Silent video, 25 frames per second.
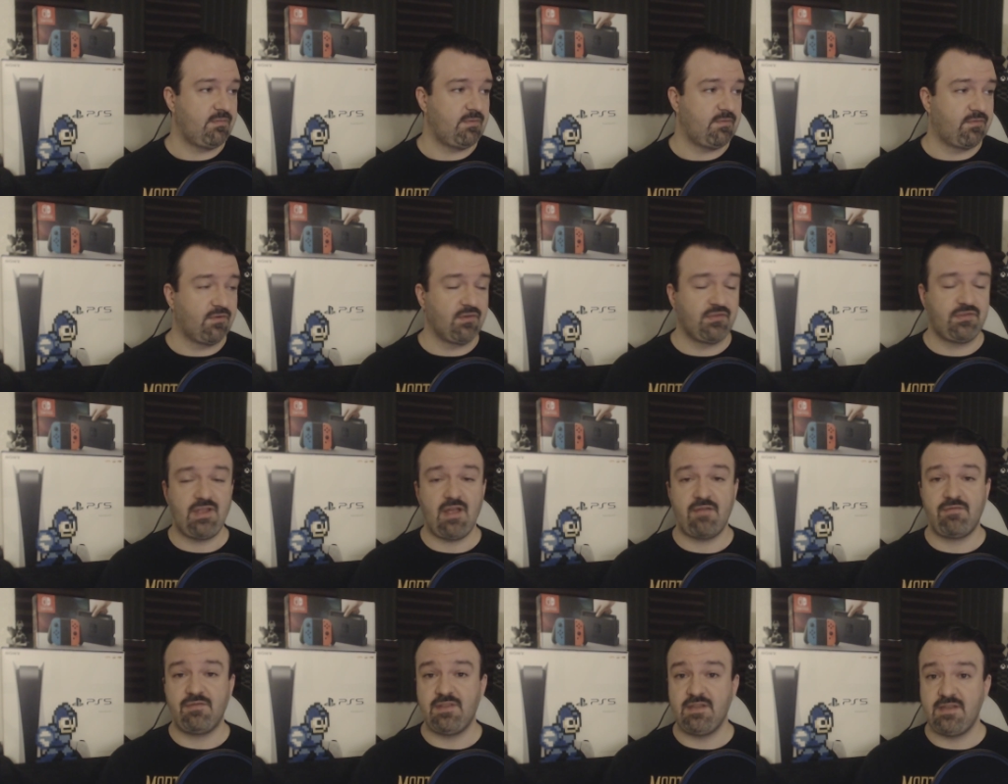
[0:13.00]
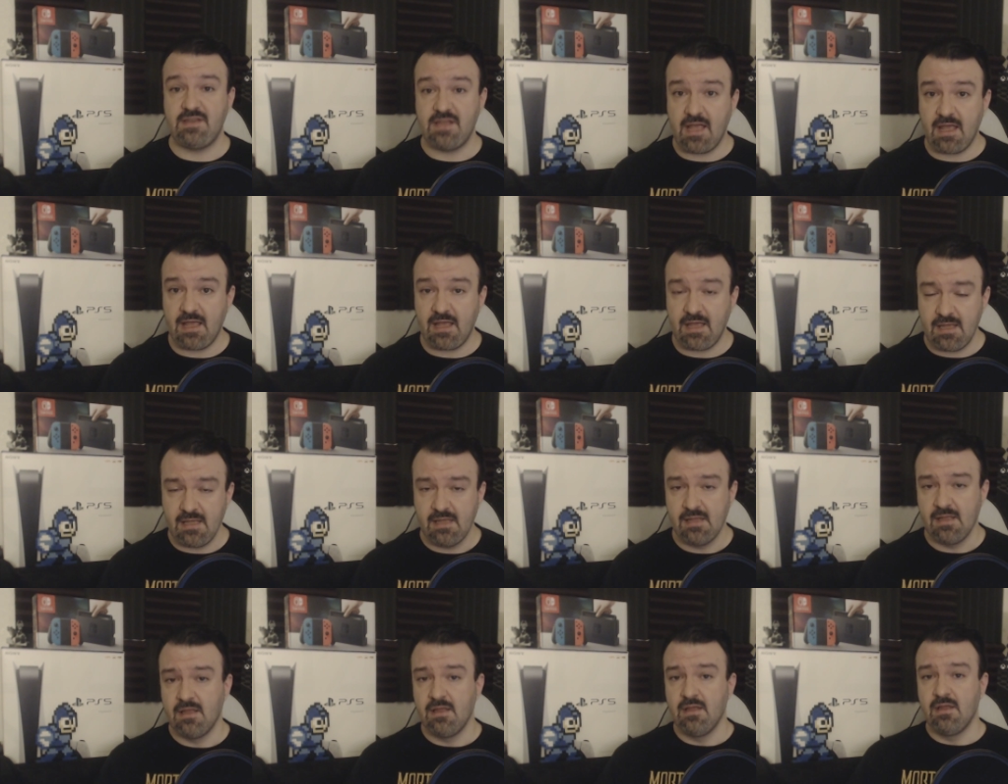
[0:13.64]
first half of the
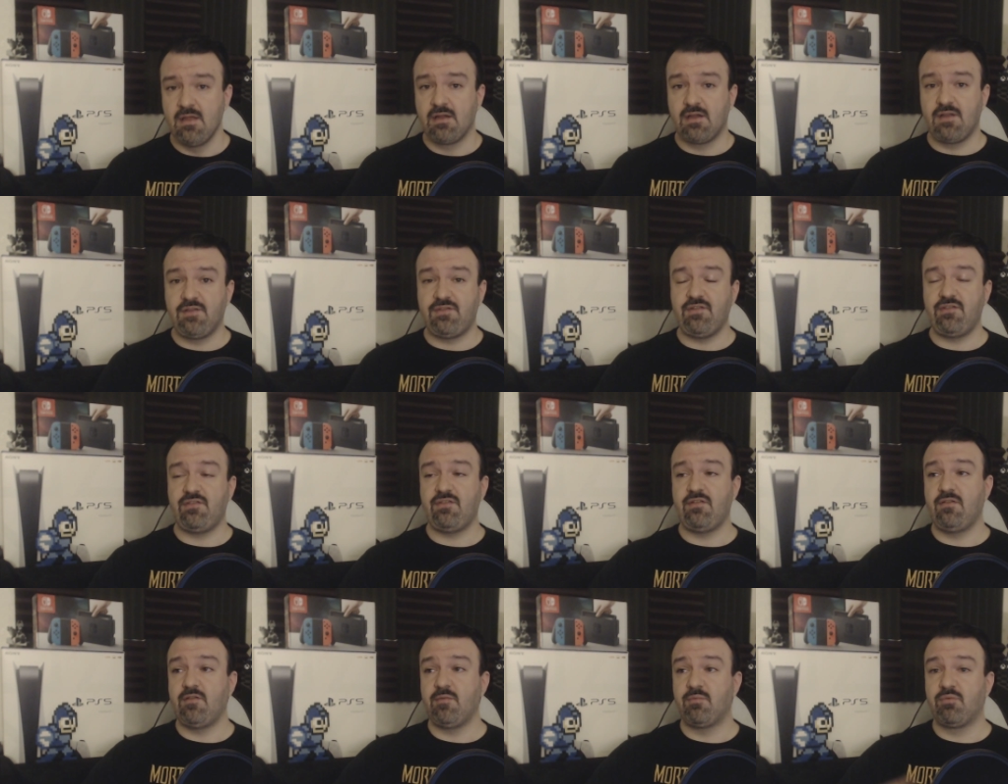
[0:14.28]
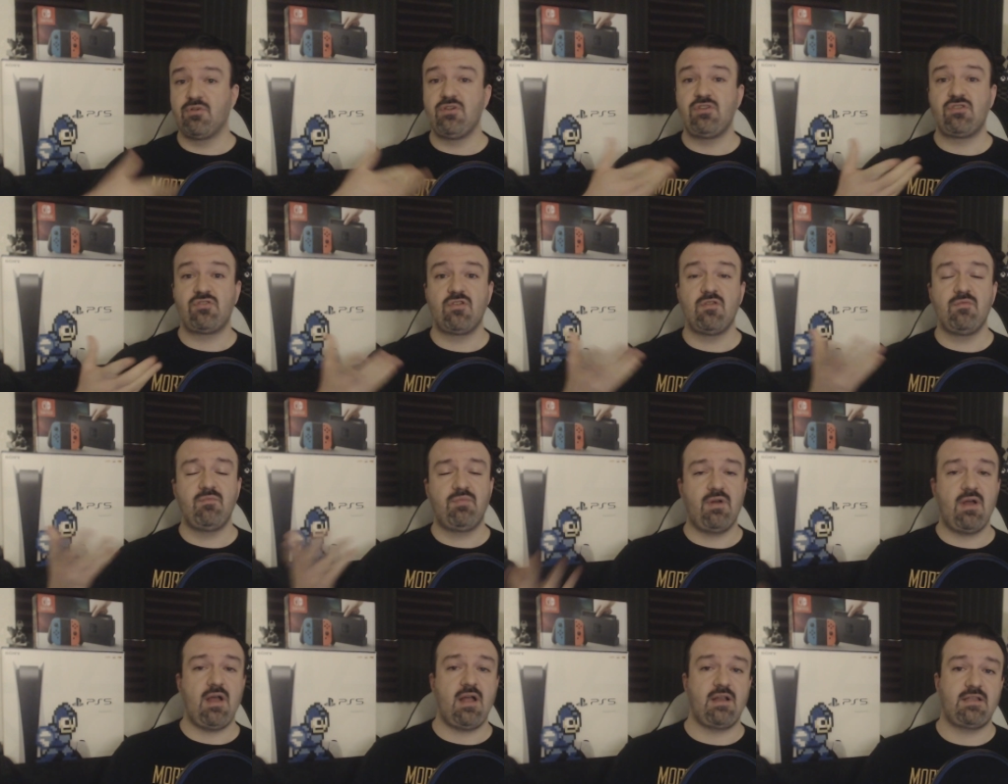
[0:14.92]
day consisted of the
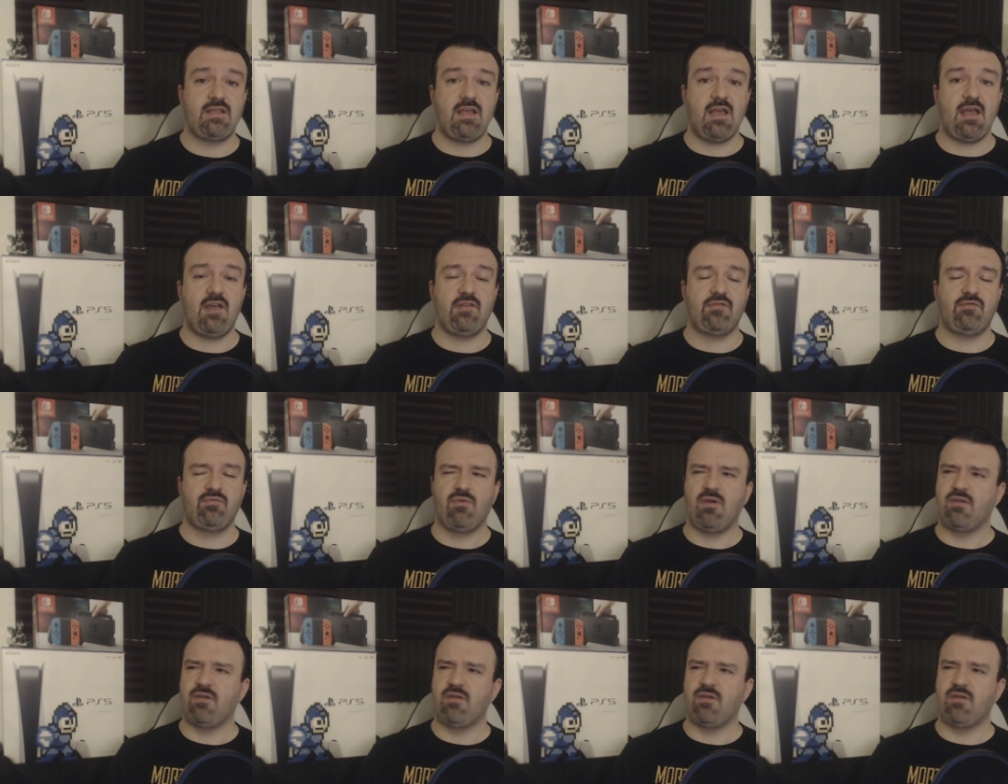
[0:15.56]
pre-stream podcast,